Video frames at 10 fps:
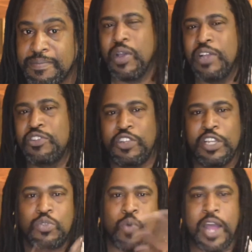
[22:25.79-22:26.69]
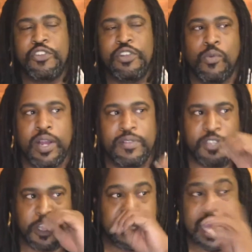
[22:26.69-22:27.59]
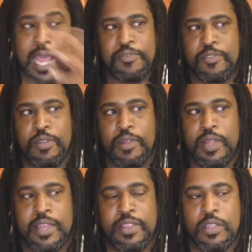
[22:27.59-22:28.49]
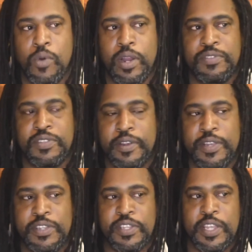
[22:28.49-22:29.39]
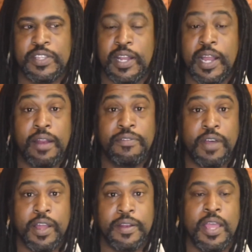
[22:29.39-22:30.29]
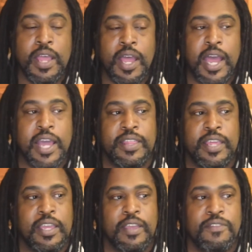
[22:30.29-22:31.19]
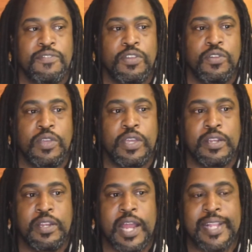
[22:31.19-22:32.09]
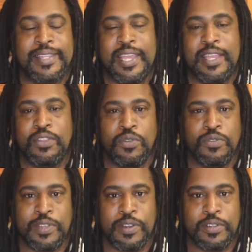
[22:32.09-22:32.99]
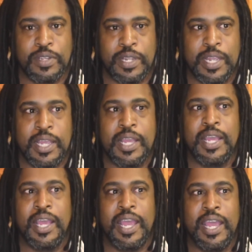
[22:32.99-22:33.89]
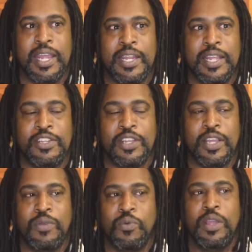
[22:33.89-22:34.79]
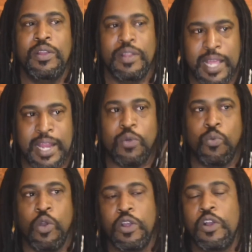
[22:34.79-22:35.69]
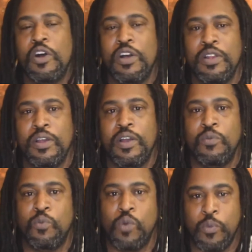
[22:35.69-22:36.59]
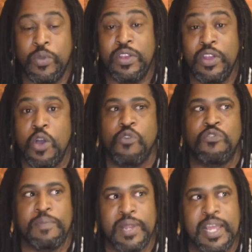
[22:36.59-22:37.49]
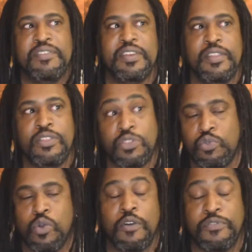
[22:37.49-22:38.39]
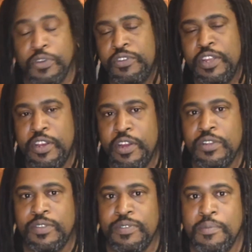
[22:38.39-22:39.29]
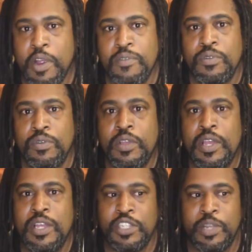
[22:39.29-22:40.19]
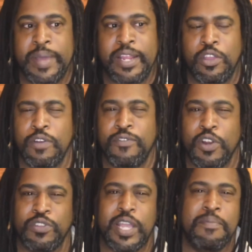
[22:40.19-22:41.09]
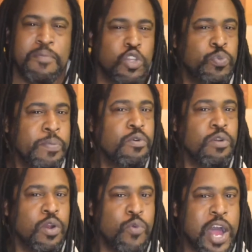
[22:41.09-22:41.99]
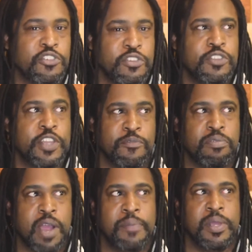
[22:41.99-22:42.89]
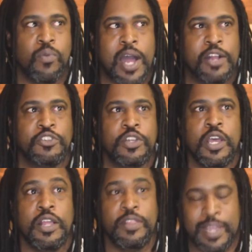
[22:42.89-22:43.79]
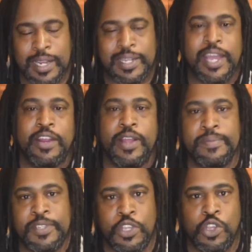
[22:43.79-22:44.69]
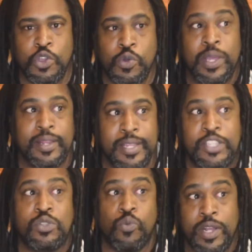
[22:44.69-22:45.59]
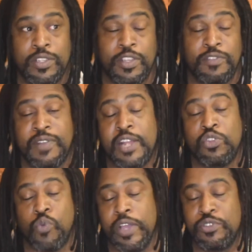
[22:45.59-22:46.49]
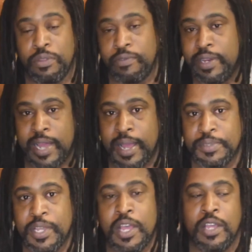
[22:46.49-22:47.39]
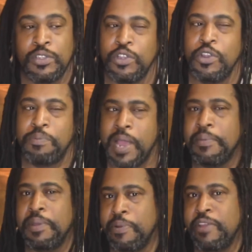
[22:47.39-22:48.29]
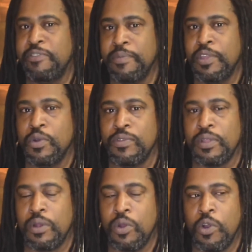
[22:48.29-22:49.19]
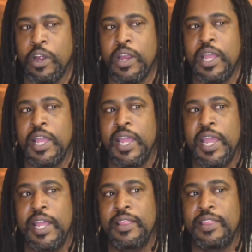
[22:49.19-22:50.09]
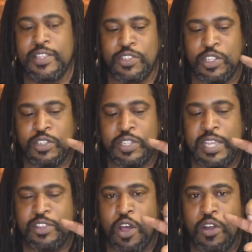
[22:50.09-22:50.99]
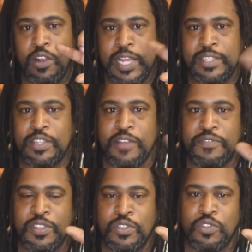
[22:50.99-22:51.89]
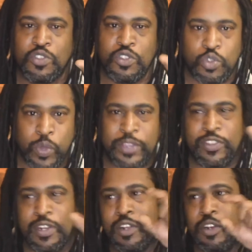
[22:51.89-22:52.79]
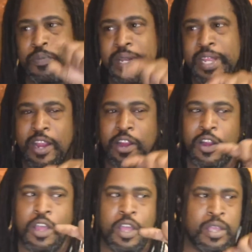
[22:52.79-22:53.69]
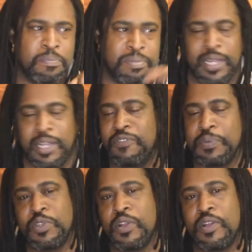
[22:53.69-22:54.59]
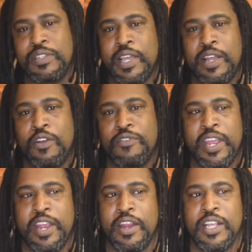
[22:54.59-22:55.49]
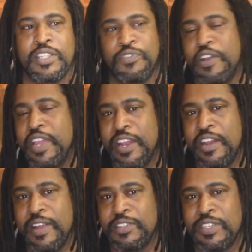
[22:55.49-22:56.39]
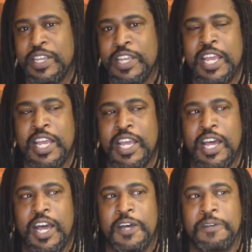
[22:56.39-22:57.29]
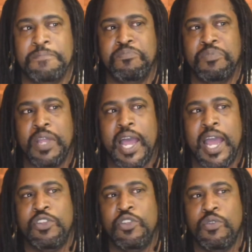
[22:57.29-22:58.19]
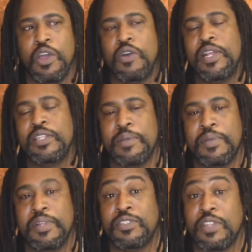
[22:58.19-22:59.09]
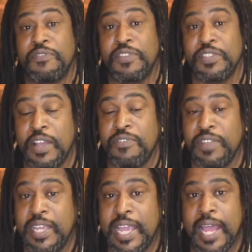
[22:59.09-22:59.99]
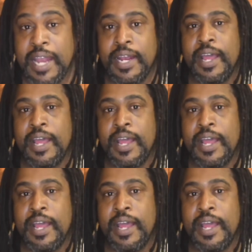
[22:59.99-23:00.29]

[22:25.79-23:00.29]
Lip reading: Do I suggest watching the What If series? Absolutely. I think the What If series is a lot of fun. I think if you can not take it too seriously and it let it work on what we know from 11 to 12, 13 years of the Marvel Cinematic Universe, and most people who are going to watch this have probably watched the entire MCU at least once, if not twice or three times. So you're probably pretty familiar with the lore. And this just takes all of that stuff and just tweaks it a little bit here, completely flips it on its head over here. It's very interesting. I do know that some of this stuff is definitely canon.